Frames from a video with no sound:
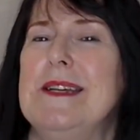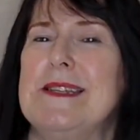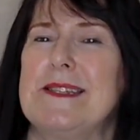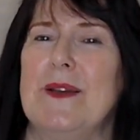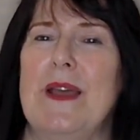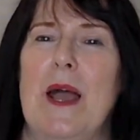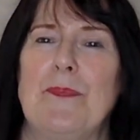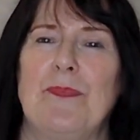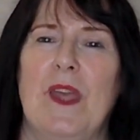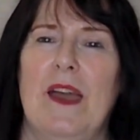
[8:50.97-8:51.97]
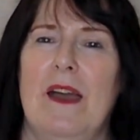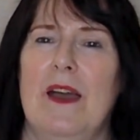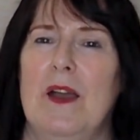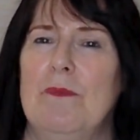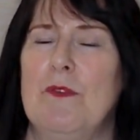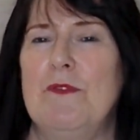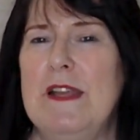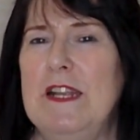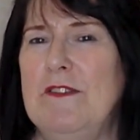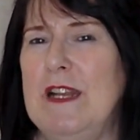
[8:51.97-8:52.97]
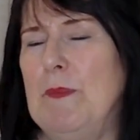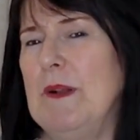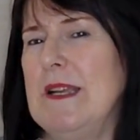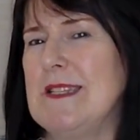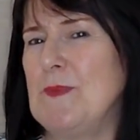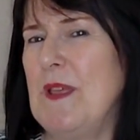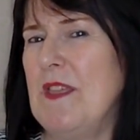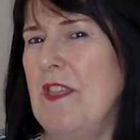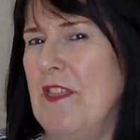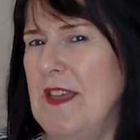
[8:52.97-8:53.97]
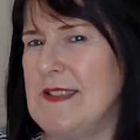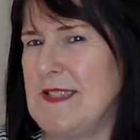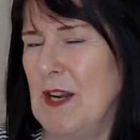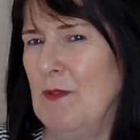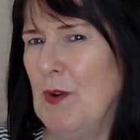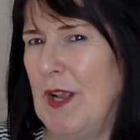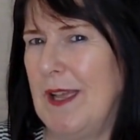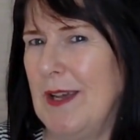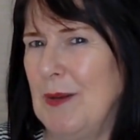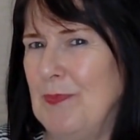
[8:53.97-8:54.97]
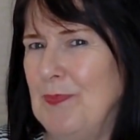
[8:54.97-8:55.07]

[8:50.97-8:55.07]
So yeah, really pleased with this Aronica.